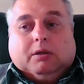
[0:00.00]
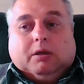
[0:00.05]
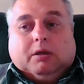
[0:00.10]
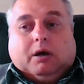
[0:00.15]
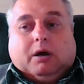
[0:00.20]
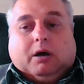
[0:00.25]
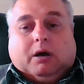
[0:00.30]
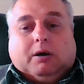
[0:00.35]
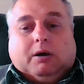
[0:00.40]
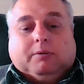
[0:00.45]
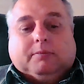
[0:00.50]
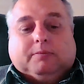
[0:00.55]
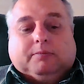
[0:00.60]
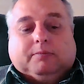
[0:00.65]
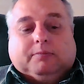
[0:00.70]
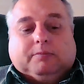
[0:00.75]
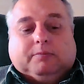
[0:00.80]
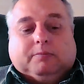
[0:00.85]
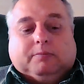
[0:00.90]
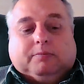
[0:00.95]

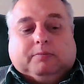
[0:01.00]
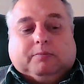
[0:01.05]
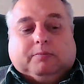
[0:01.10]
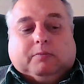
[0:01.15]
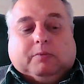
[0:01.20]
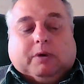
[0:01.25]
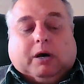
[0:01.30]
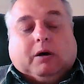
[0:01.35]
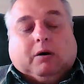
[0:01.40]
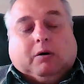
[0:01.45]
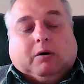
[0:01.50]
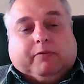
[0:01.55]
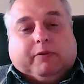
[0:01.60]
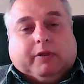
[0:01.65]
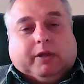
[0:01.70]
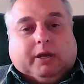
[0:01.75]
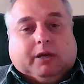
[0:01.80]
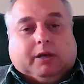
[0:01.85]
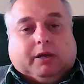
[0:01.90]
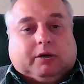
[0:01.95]
well,
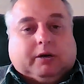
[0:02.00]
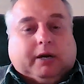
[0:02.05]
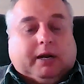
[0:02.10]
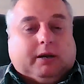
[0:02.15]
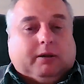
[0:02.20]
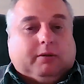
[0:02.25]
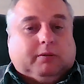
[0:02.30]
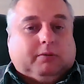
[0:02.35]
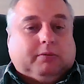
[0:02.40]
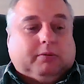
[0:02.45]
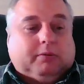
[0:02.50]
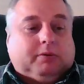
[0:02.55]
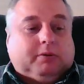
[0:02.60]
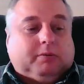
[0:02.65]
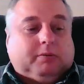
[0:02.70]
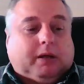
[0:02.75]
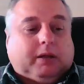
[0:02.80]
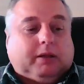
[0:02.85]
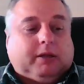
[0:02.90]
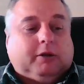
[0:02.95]
hopefully create
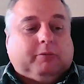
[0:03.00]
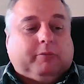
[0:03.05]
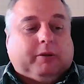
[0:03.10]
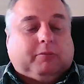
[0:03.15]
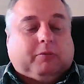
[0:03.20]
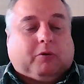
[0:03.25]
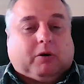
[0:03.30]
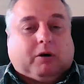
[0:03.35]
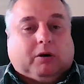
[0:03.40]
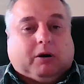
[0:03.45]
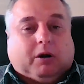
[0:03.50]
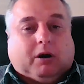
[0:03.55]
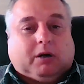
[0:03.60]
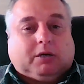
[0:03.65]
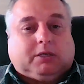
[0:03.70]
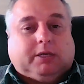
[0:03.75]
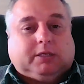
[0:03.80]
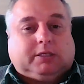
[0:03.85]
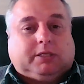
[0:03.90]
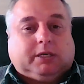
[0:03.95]
a little bit more
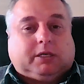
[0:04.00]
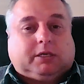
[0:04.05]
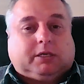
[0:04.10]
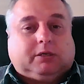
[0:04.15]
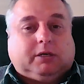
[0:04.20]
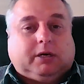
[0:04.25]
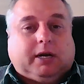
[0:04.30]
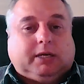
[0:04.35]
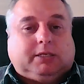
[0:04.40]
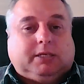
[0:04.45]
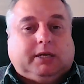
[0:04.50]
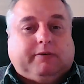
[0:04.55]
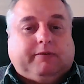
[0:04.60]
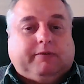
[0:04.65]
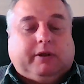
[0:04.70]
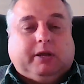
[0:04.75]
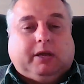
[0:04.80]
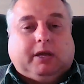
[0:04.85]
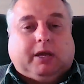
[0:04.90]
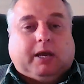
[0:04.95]
artistic
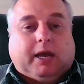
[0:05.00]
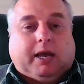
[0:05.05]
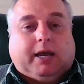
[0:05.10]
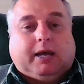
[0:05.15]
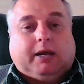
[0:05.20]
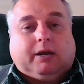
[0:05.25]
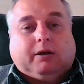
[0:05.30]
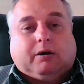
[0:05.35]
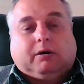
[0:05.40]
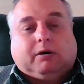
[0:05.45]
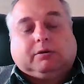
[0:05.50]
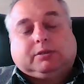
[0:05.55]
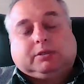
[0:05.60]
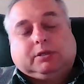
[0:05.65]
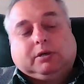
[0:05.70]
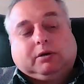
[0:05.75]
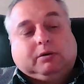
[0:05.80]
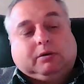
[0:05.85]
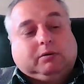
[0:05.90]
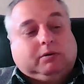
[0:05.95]
creativity and
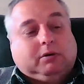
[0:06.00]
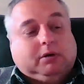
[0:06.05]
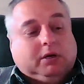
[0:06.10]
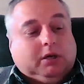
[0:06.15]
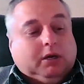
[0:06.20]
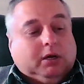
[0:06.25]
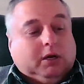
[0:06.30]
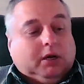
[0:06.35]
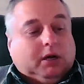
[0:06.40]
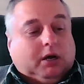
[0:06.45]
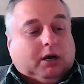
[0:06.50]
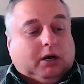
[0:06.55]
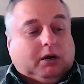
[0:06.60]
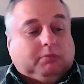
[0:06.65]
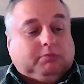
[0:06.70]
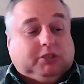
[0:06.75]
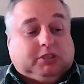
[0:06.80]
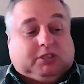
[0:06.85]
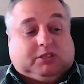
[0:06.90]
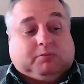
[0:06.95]
also
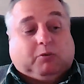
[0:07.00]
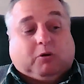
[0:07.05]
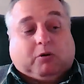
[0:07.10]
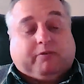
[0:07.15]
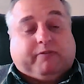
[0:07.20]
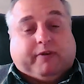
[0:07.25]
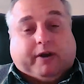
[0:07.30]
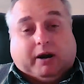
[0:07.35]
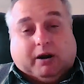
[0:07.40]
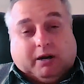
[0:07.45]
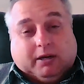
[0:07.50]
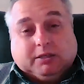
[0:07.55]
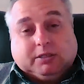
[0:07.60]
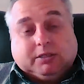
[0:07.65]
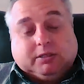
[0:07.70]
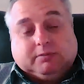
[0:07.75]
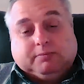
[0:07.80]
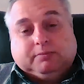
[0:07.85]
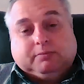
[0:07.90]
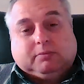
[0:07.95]
just some more
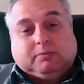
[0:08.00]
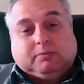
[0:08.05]
fairness,